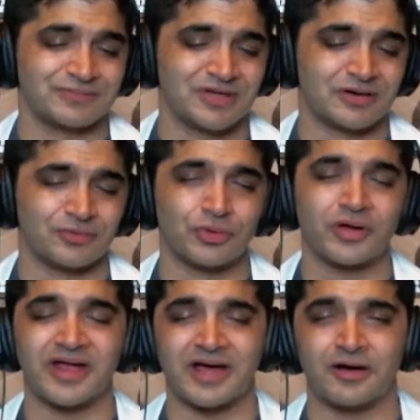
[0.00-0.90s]

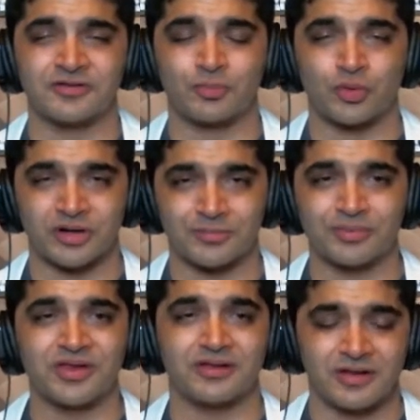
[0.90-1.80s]
look at health more
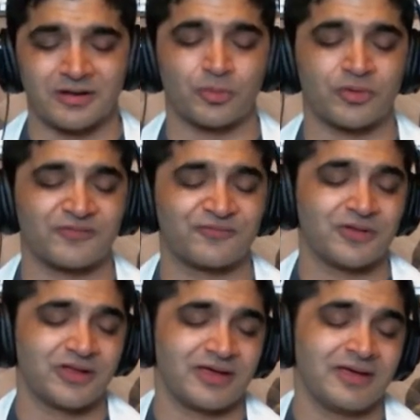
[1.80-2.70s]
completely and more
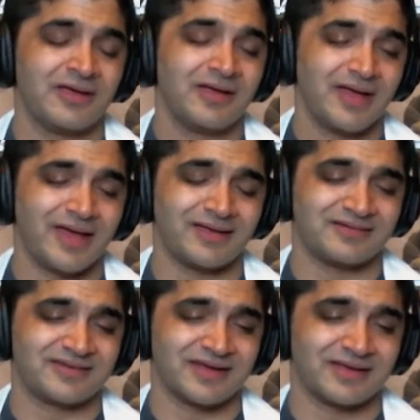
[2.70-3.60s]
fully,
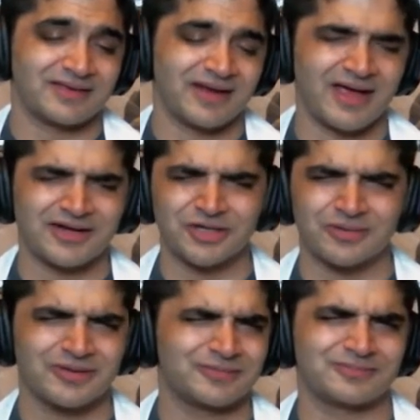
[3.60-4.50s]
and
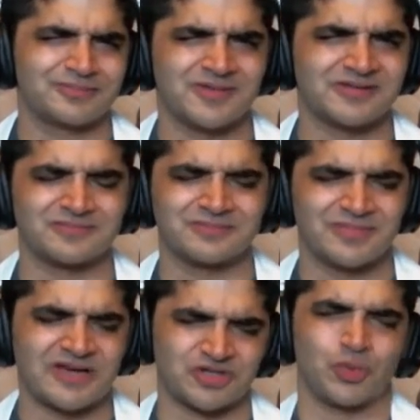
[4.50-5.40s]
actually,
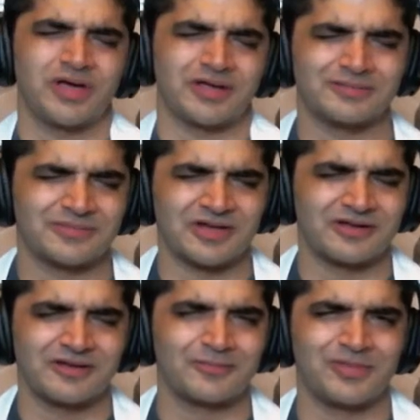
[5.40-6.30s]
enjoy it,
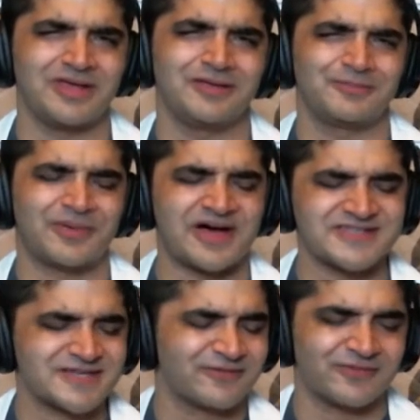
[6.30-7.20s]
and be
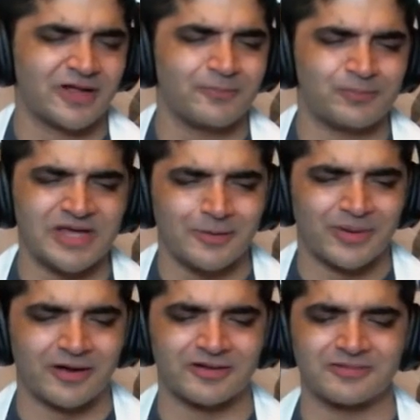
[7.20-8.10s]
positive and upbeat
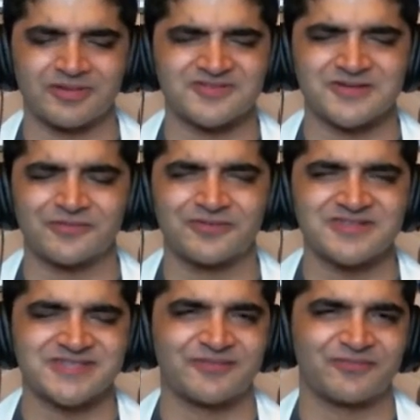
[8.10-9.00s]
about it. There's no
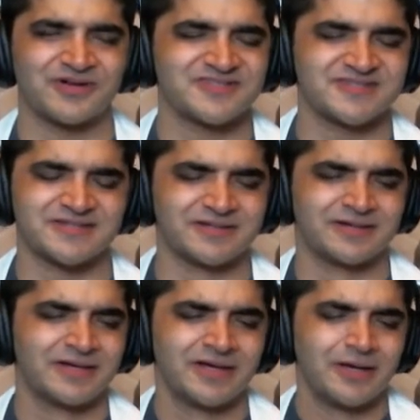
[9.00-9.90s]
reason for us to
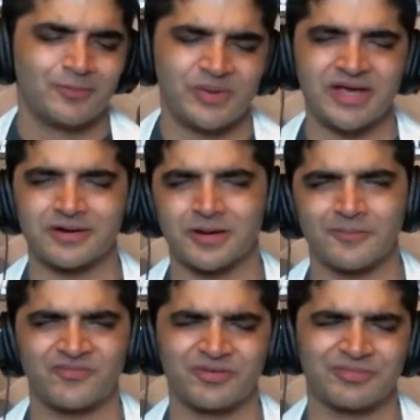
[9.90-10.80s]
be
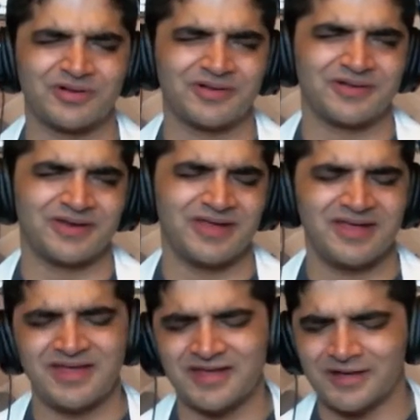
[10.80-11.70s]
uncomfortable and
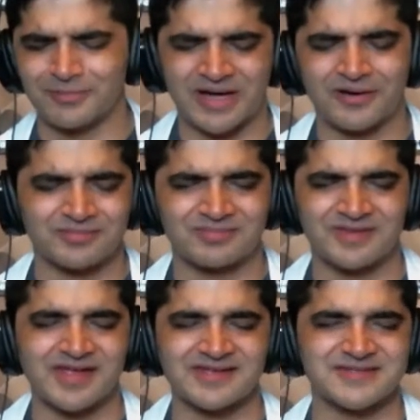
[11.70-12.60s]
icky about
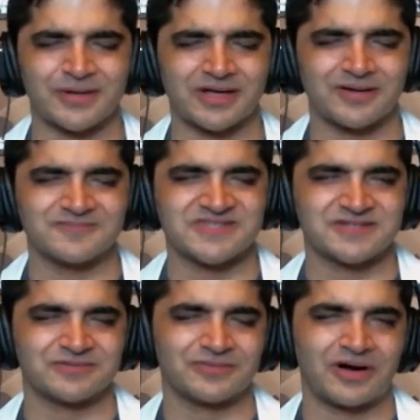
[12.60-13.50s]
things when it comes
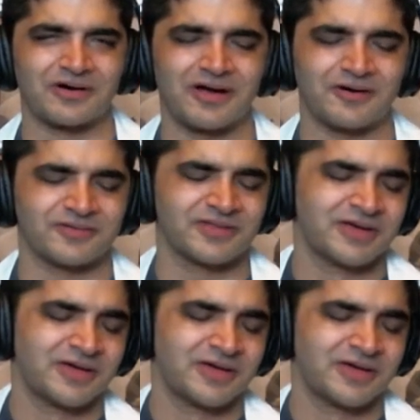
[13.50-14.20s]
to our health.